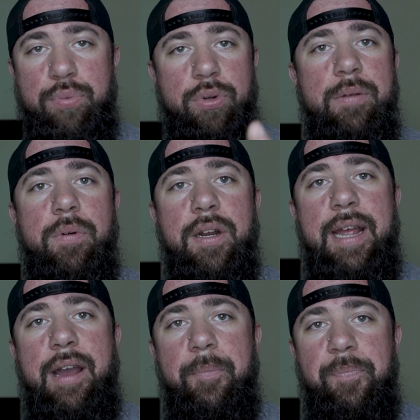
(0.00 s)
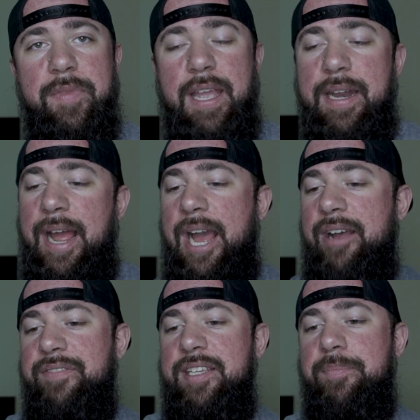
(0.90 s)
pre-workout and
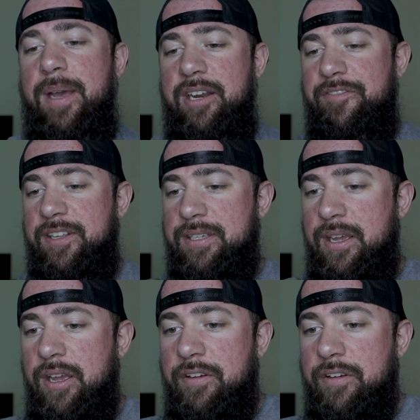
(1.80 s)
have these benefits